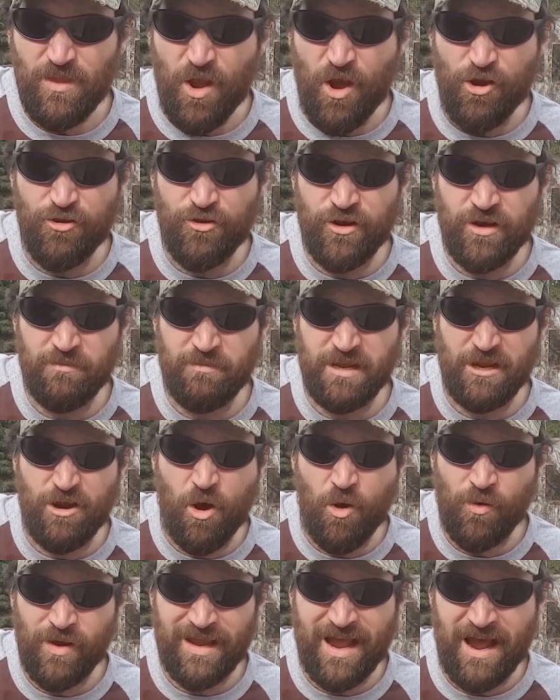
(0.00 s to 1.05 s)
Are you going to be
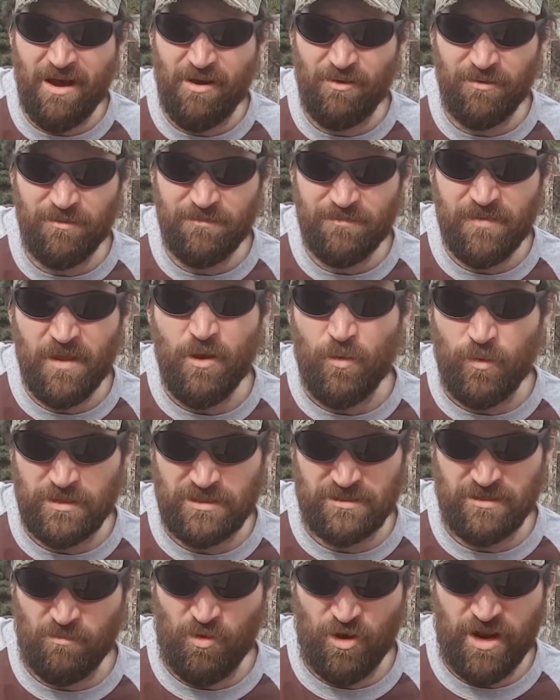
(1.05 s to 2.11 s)
going out with
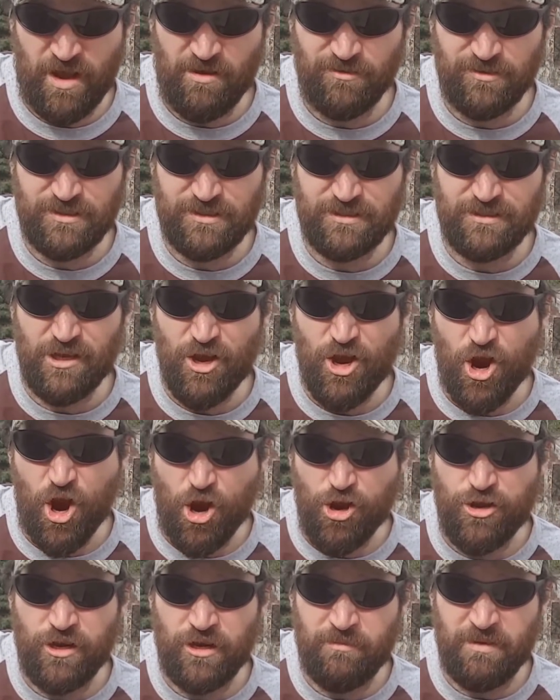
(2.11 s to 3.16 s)
someone else? Are
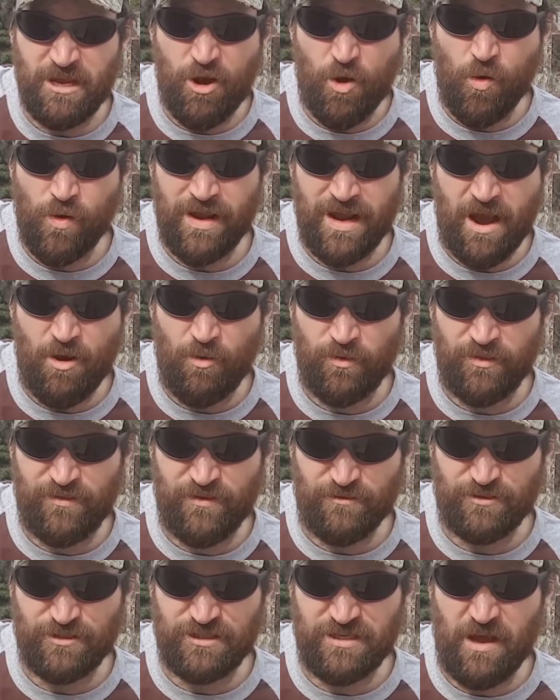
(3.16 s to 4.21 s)
you going to be going out with
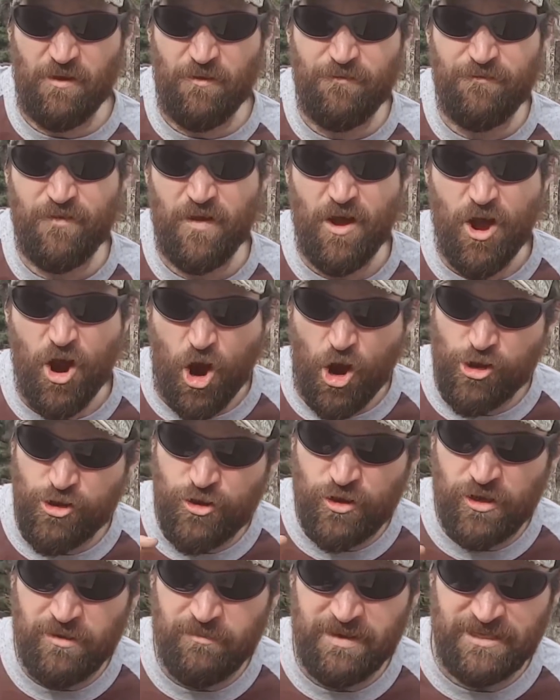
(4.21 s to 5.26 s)
yourself? Are
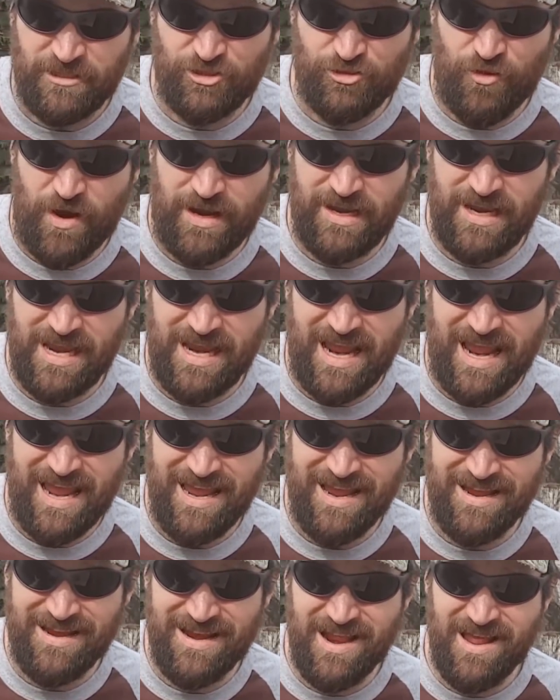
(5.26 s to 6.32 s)
you going to be trekking
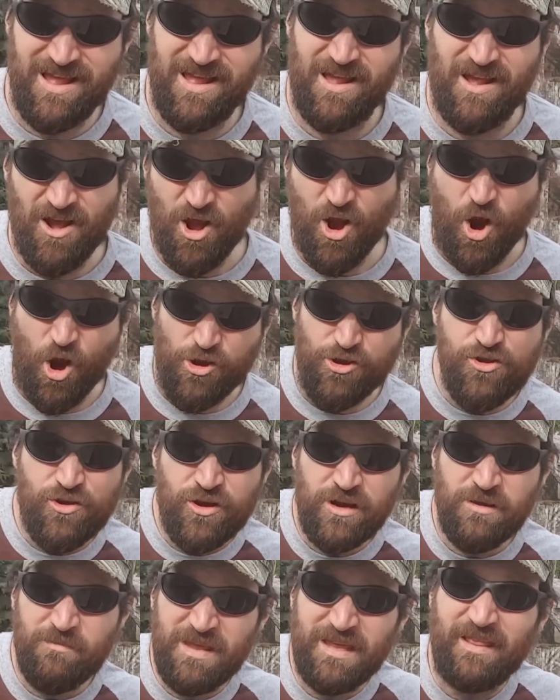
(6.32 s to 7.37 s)
in? Are you
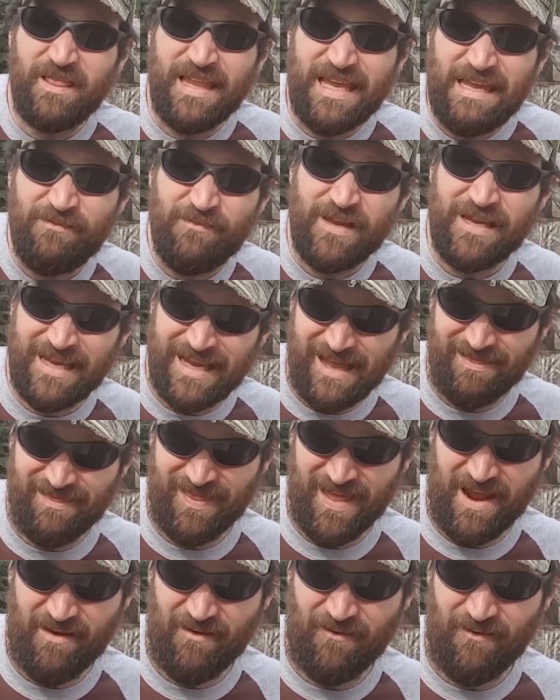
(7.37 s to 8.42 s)
going to be leaving it
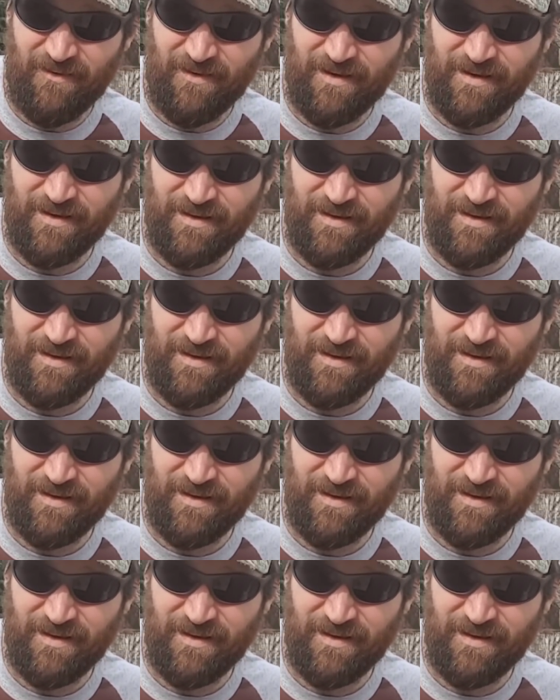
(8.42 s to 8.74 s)
there?